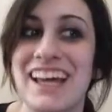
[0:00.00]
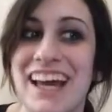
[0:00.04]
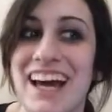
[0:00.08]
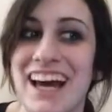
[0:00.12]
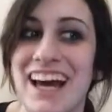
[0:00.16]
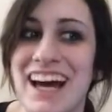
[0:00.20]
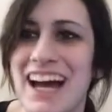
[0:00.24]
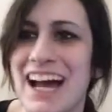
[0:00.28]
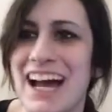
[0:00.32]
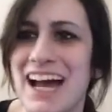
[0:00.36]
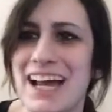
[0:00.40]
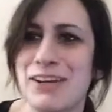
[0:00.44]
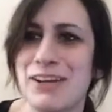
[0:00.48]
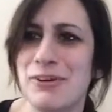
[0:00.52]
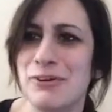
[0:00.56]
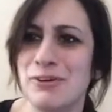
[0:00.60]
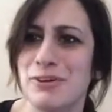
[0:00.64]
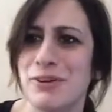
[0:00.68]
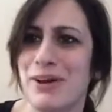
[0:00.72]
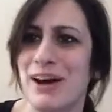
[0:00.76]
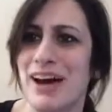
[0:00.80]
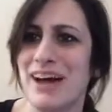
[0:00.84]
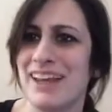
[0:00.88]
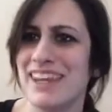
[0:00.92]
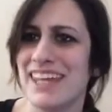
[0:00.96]
I don't
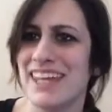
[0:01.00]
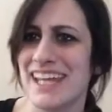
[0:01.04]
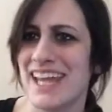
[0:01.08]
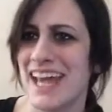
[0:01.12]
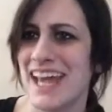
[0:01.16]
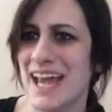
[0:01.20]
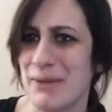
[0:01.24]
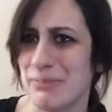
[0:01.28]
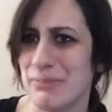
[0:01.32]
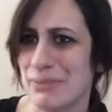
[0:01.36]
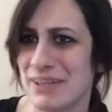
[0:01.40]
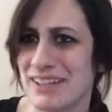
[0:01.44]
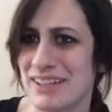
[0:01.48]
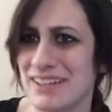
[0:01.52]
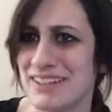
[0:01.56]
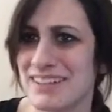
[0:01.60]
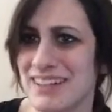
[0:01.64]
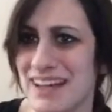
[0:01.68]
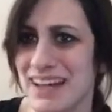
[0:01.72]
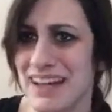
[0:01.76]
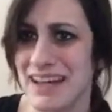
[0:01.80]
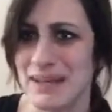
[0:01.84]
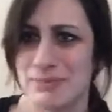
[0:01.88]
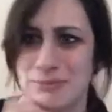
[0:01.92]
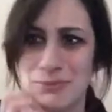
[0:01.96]
know how that happened.
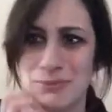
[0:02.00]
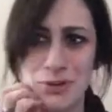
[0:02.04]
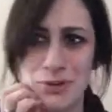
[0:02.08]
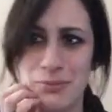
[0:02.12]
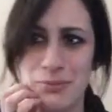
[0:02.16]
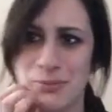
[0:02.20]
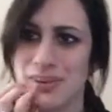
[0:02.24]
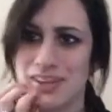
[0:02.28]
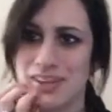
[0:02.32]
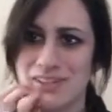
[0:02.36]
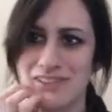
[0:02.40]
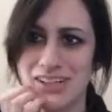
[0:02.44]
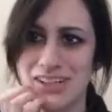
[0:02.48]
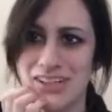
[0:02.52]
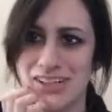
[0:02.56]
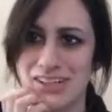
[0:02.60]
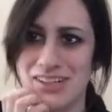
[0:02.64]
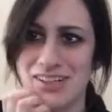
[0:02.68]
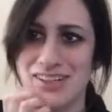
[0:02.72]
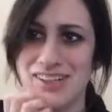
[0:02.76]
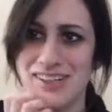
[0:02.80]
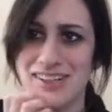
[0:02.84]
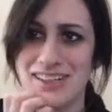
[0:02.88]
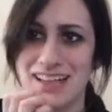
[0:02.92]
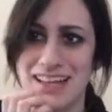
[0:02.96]
I'm normally very
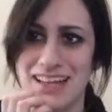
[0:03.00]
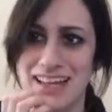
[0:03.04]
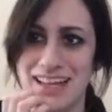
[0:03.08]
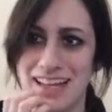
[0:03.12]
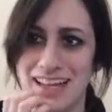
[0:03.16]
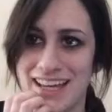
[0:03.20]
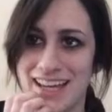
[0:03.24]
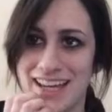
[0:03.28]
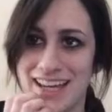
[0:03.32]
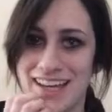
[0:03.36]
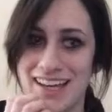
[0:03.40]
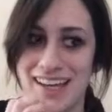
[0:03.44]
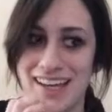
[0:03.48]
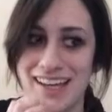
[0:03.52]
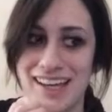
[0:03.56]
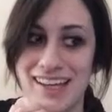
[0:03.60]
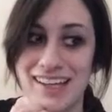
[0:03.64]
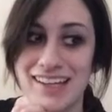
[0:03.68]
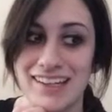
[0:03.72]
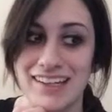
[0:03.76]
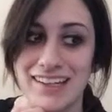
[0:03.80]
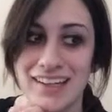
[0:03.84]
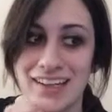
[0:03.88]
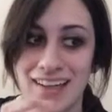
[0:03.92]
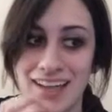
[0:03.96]
good at that,
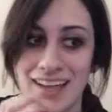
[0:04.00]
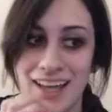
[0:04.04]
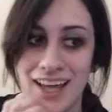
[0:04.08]
and